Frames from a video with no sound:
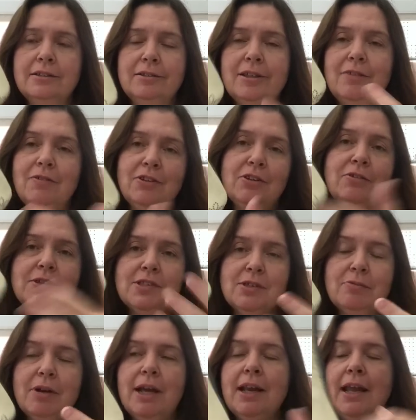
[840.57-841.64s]
even though it's
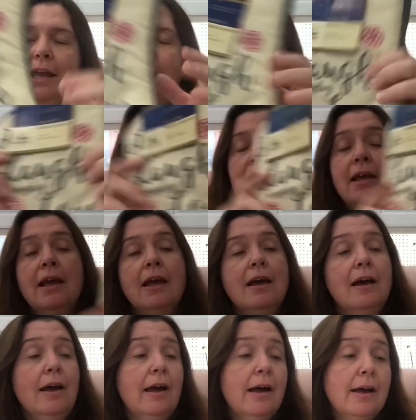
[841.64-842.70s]
a right hand,
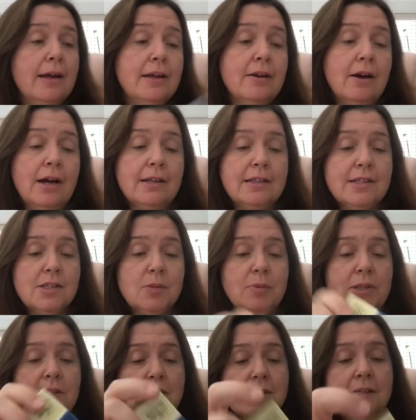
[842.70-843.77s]
I got this
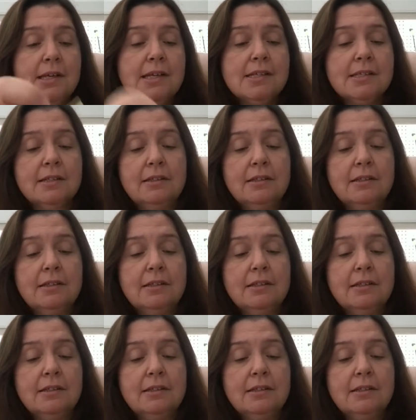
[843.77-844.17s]
one that says,